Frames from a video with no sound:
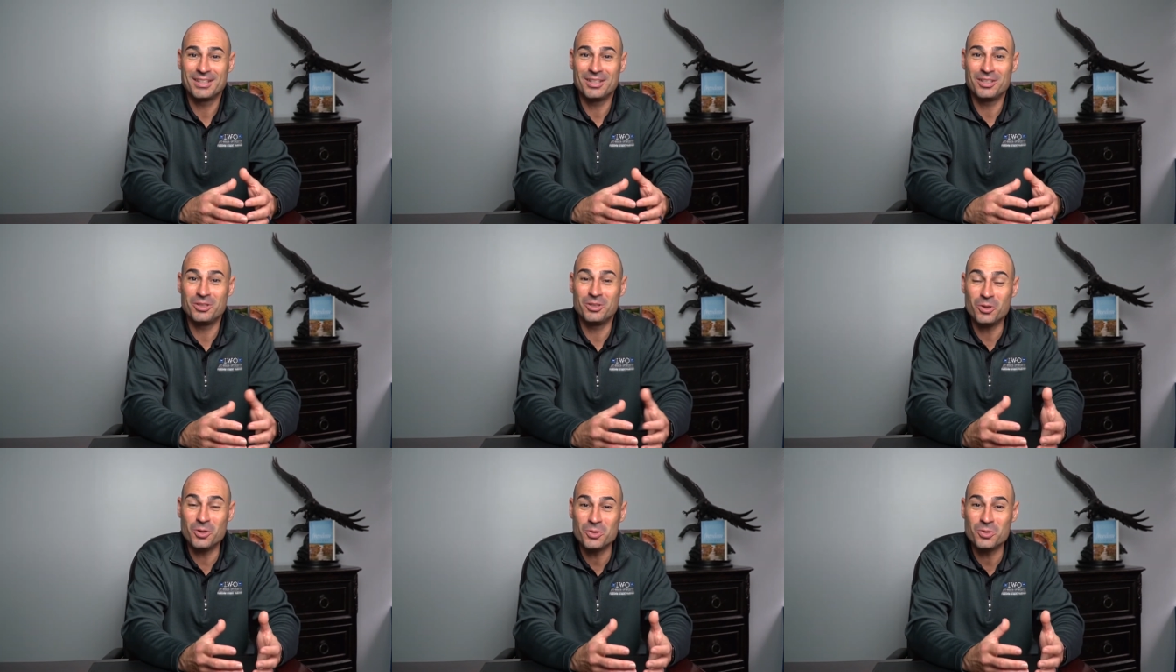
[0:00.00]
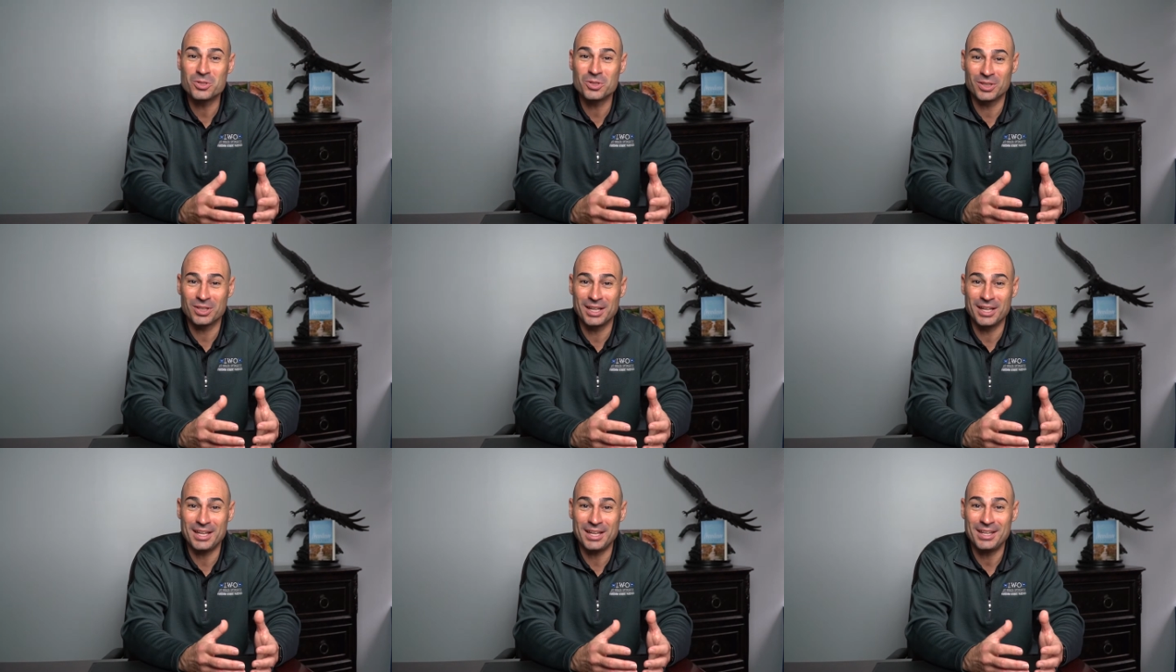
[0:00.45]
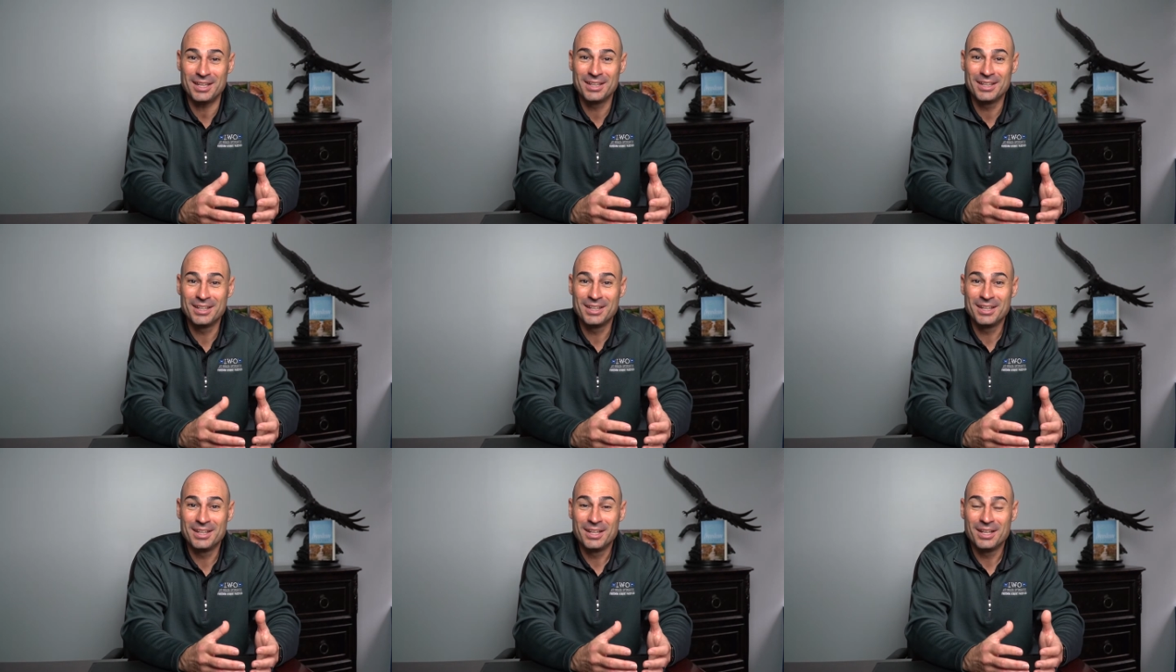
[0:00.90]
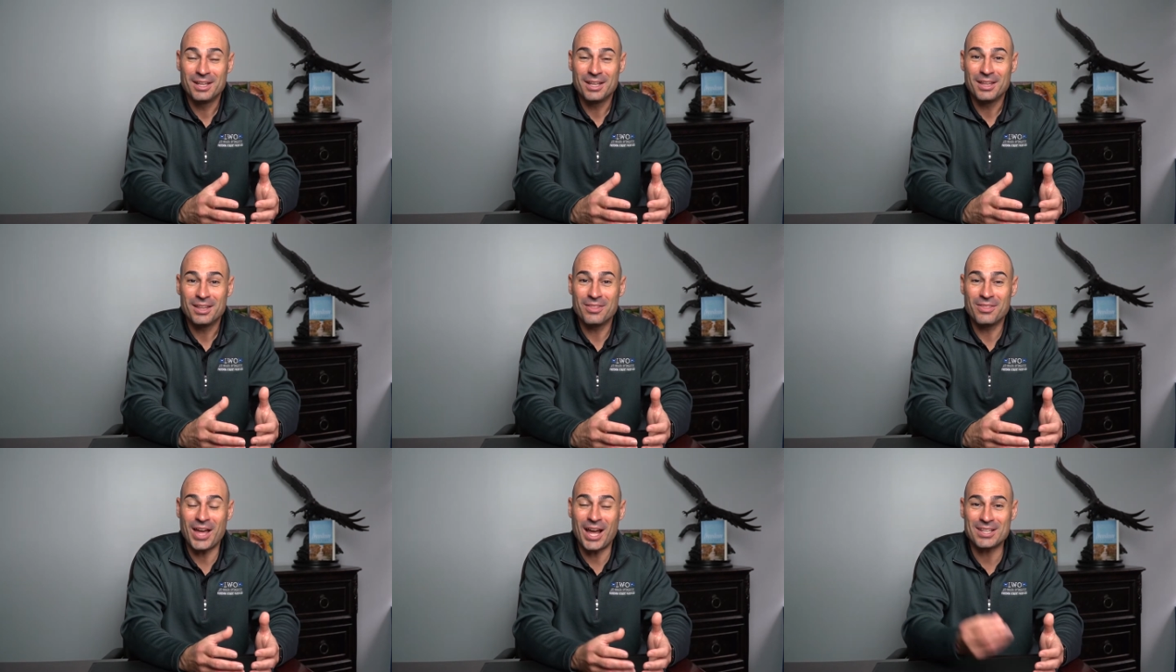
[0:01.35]
Usually
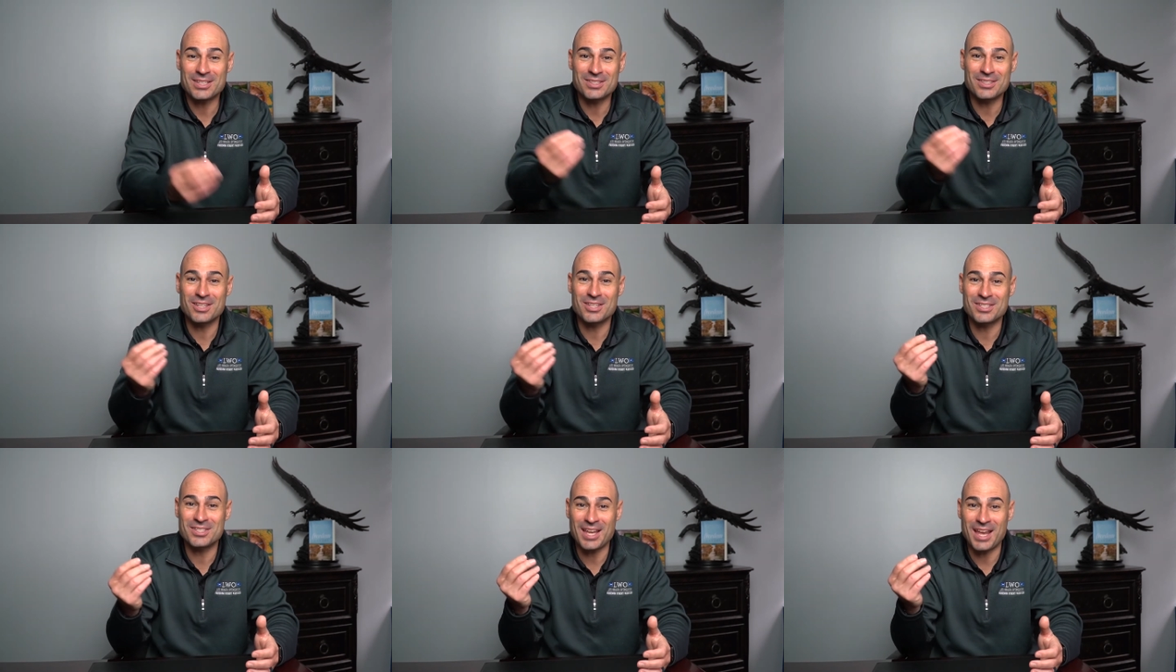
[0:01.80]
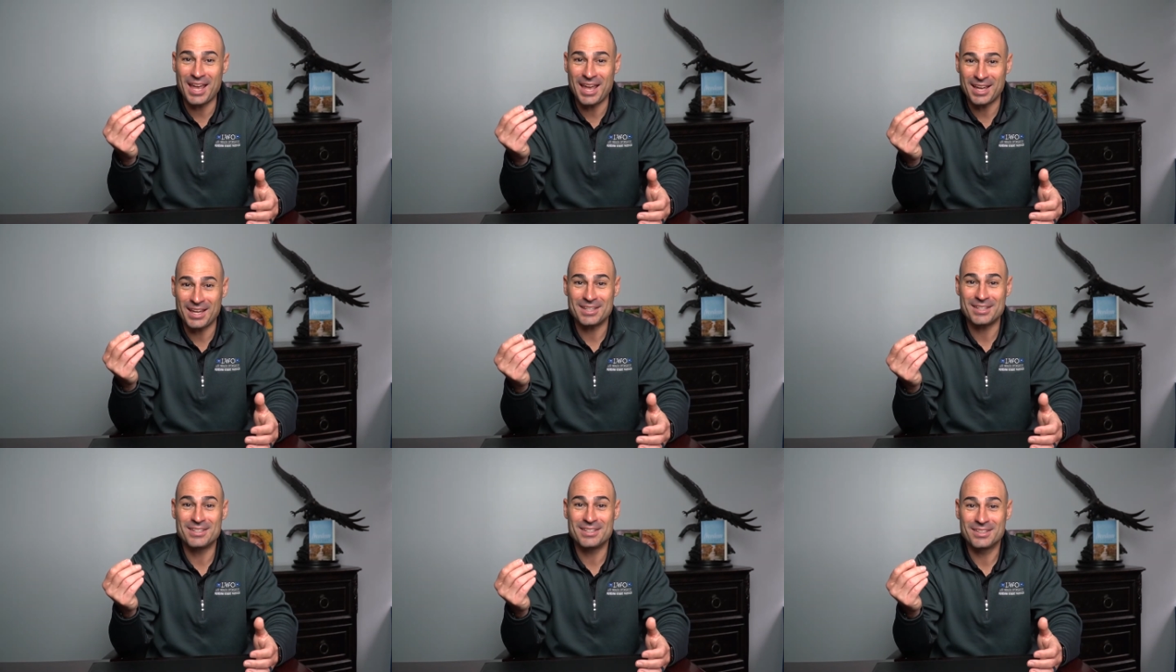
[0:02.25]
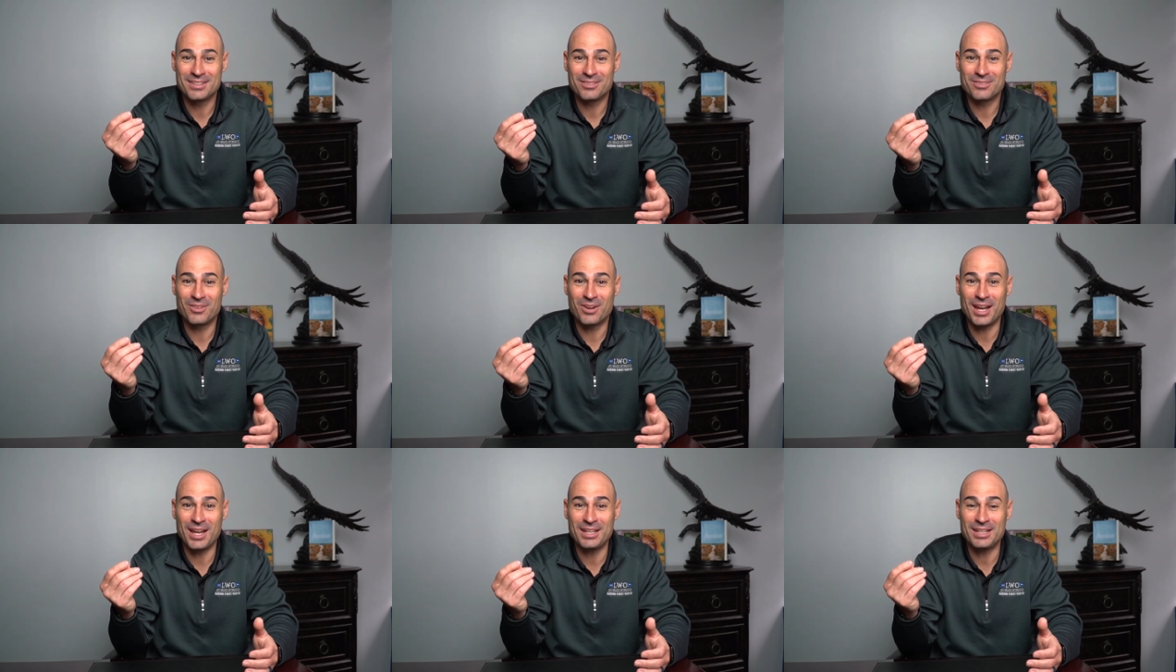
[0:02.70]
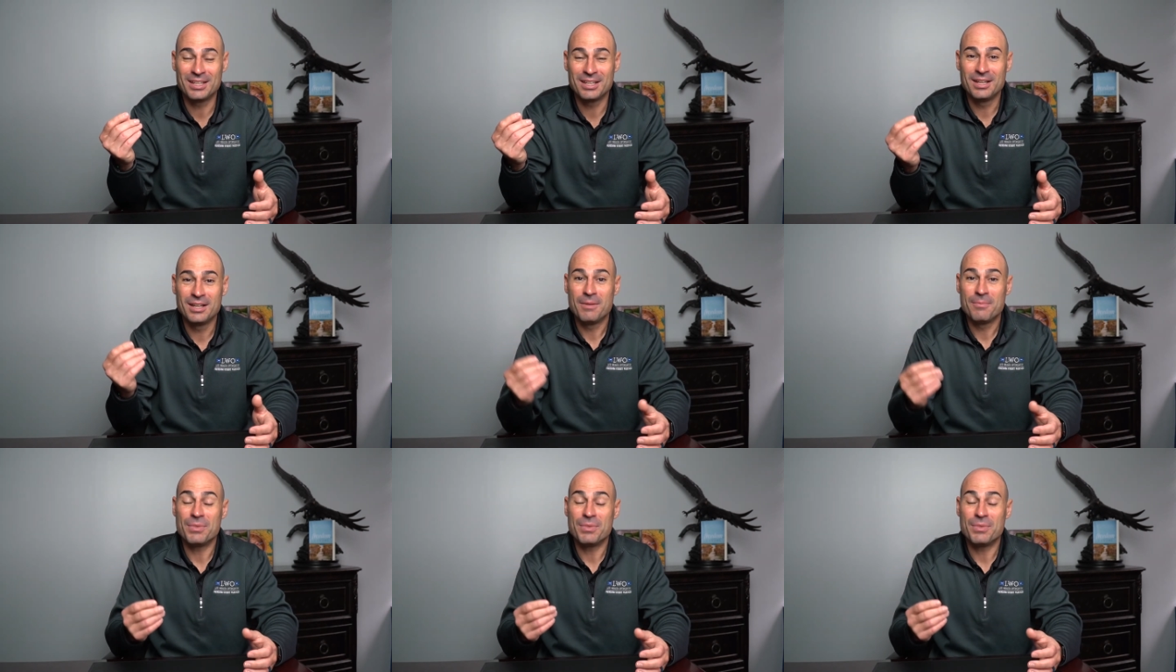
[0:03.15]
that's the sand, right?